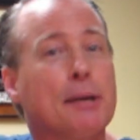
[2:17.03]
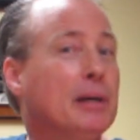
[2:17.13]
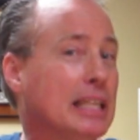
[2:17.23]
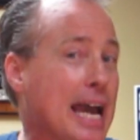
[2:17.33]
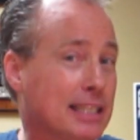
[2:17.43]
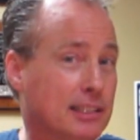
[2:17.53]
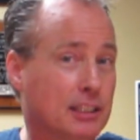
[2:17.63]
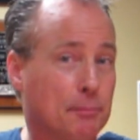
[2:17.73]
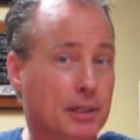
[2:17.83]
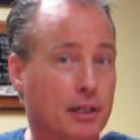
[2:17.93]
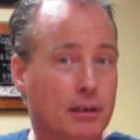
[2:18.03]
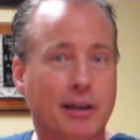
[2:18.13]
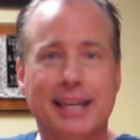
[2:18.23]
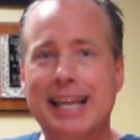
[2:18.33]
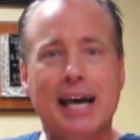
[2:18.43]
molasses up here,
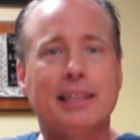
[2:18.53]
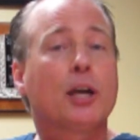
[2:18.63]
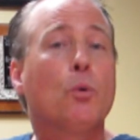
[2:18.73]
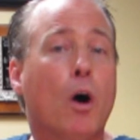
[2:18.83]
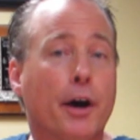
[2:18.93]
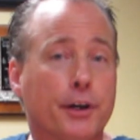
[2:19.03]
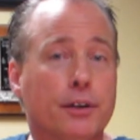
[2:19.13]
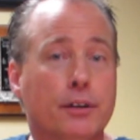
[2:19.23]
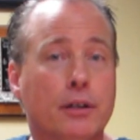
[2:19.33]
and not like water,